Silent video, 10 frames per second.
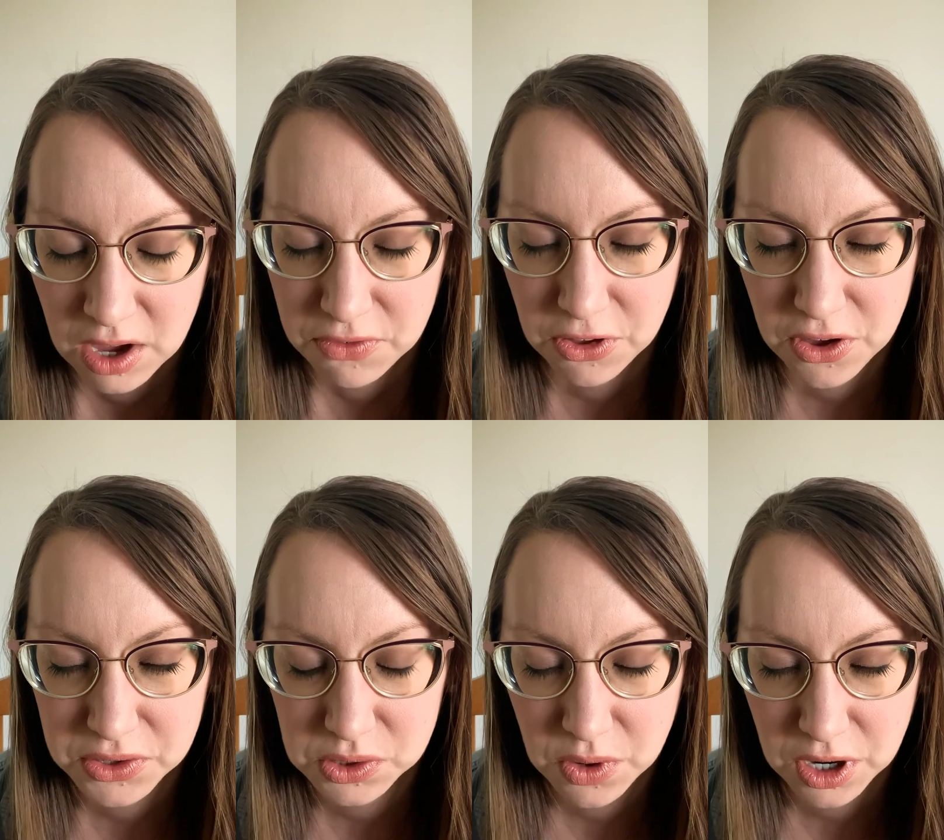For
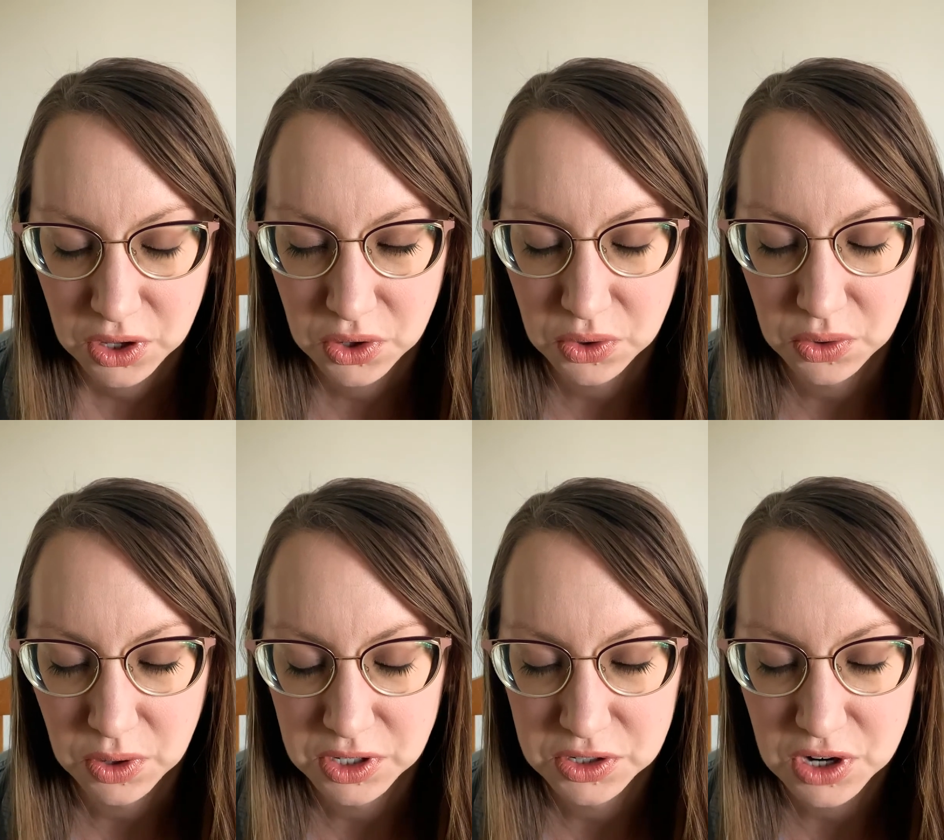those, Lord, who
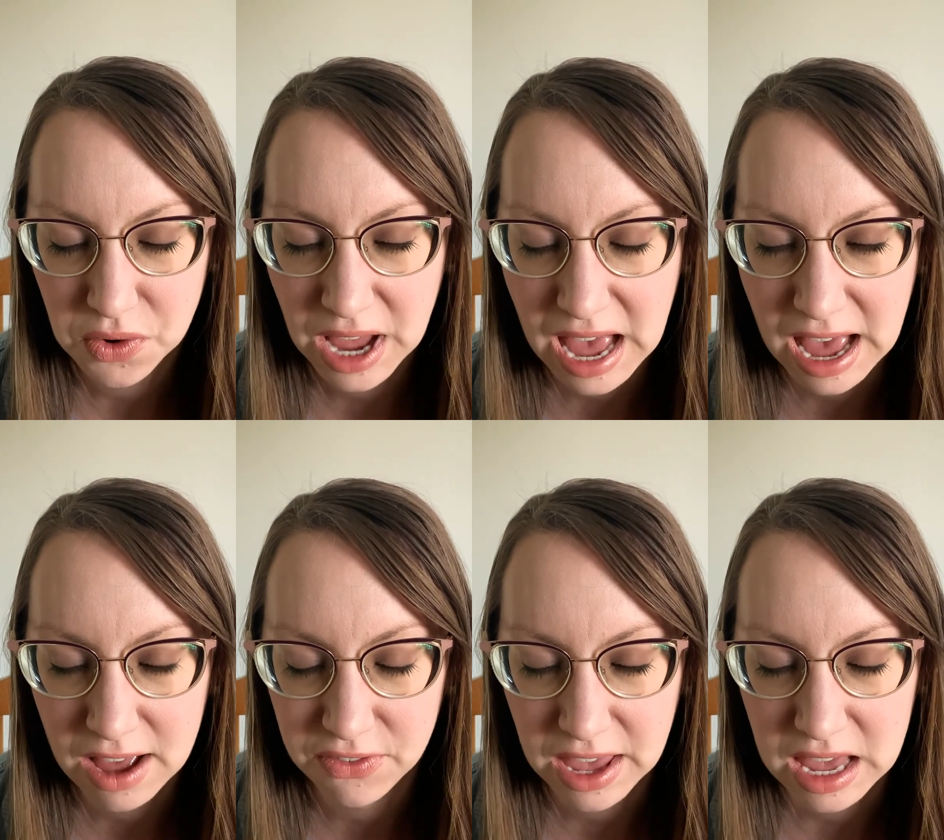don't
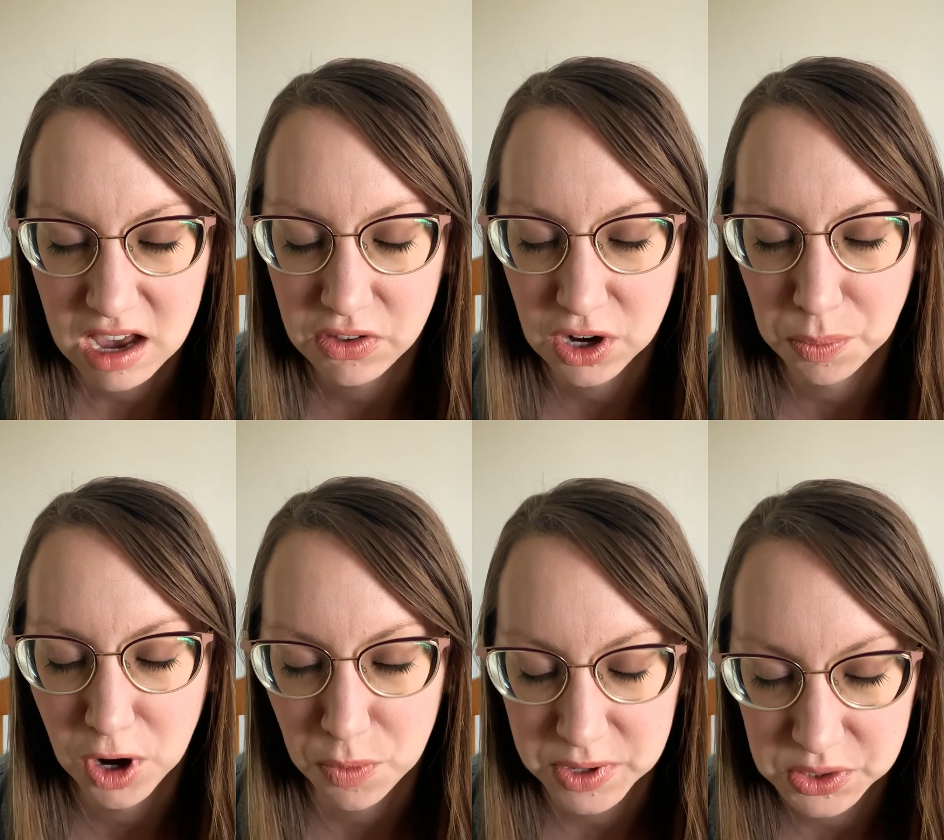have a clear
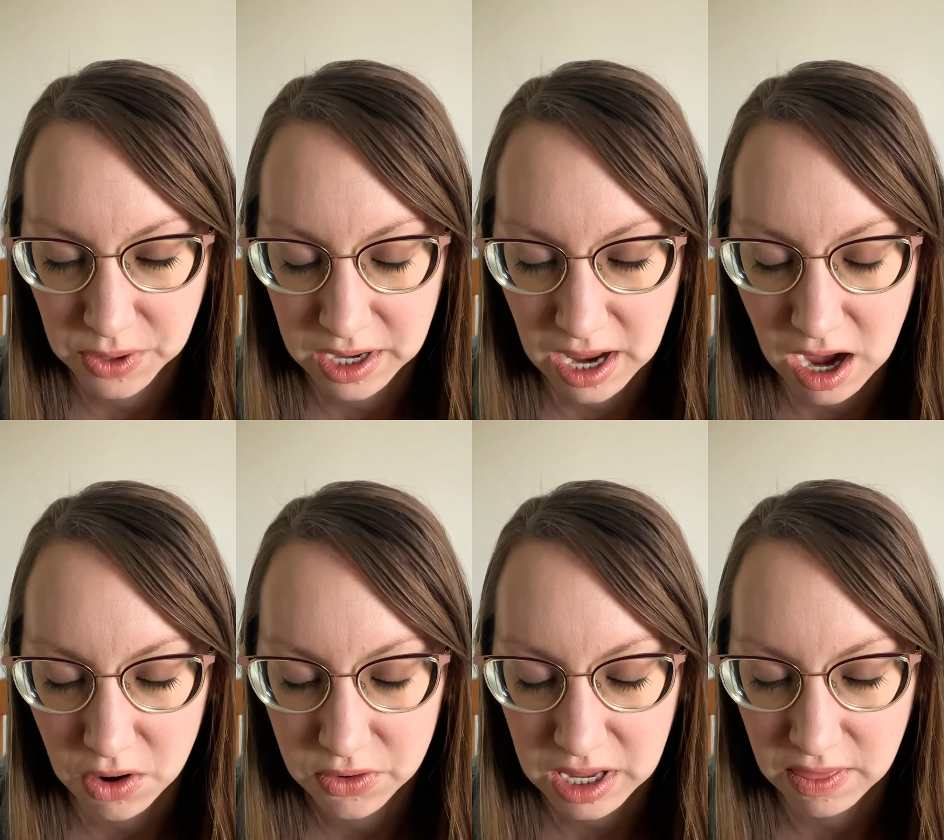purpose right
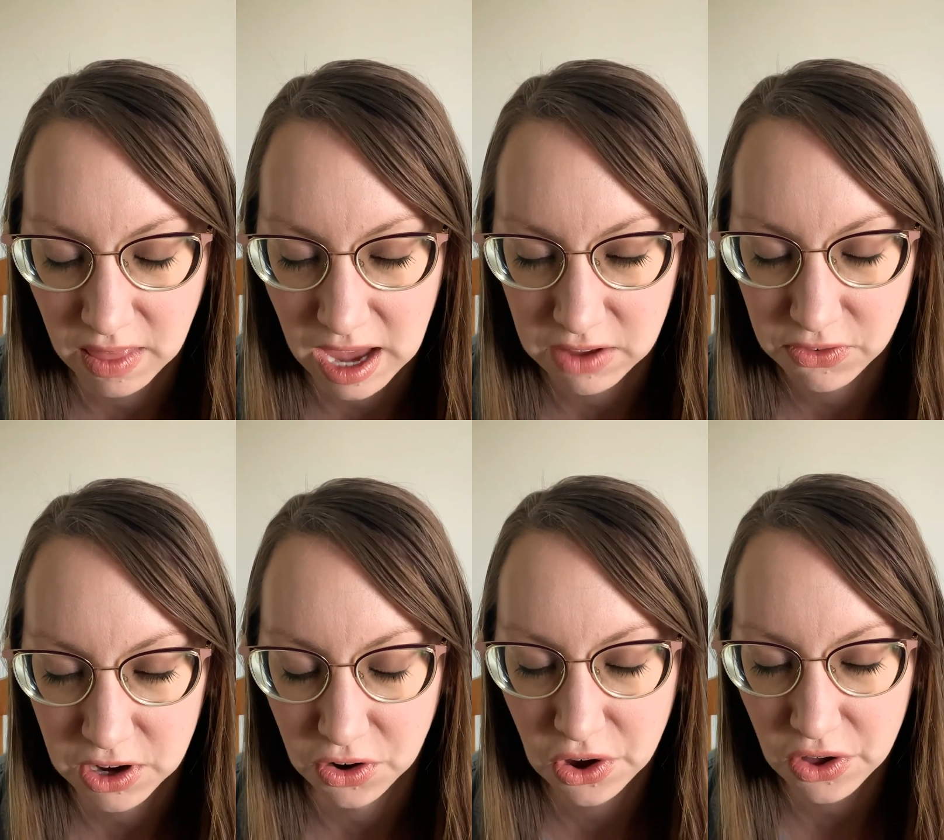now in life and
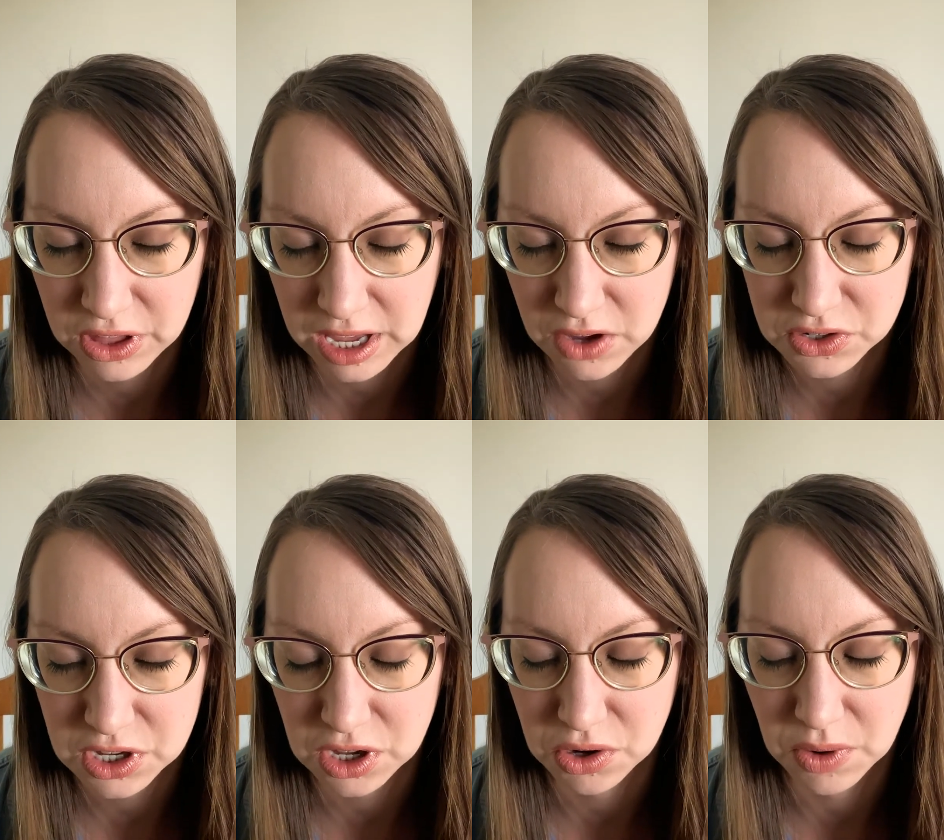are calling out to
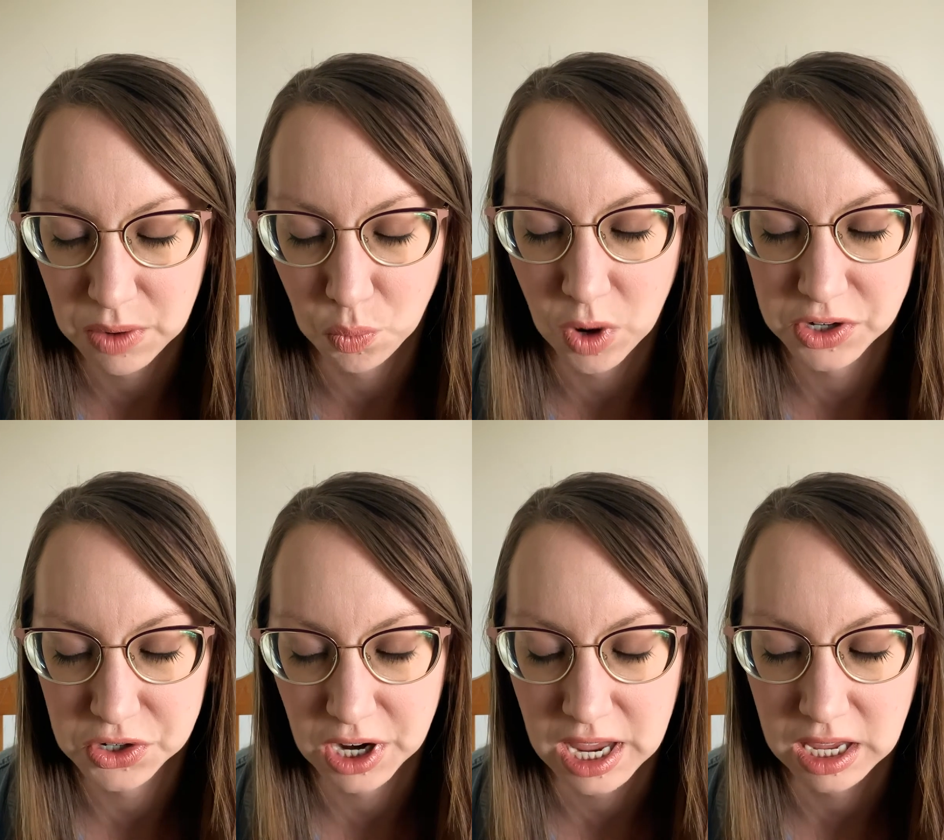You and
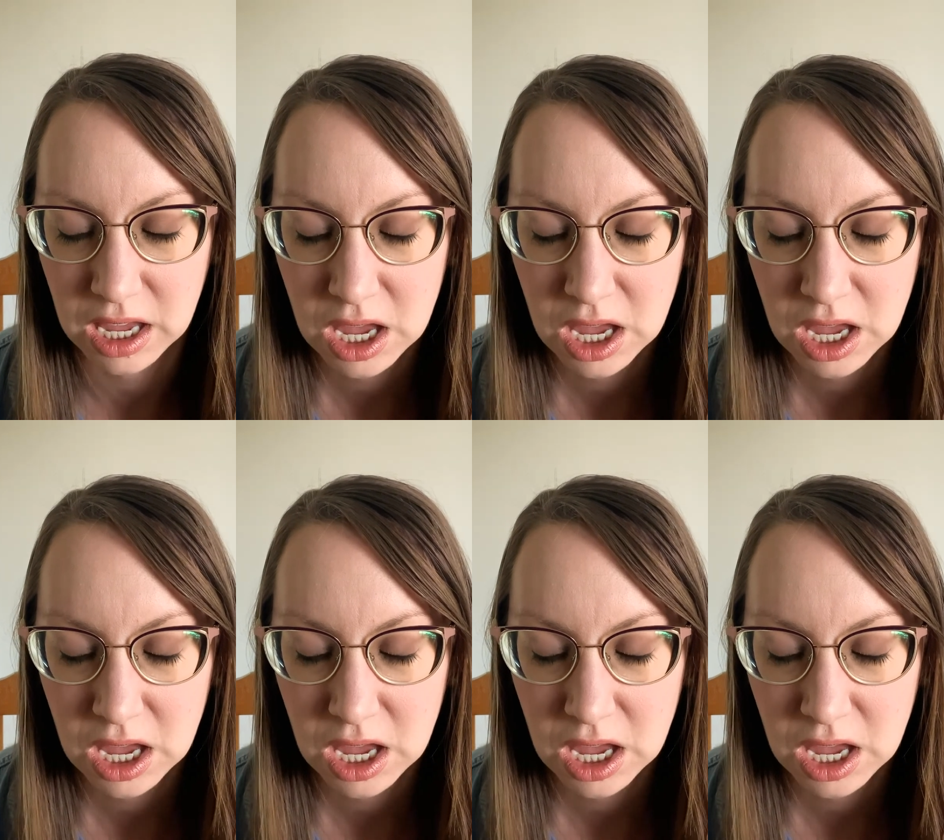wondering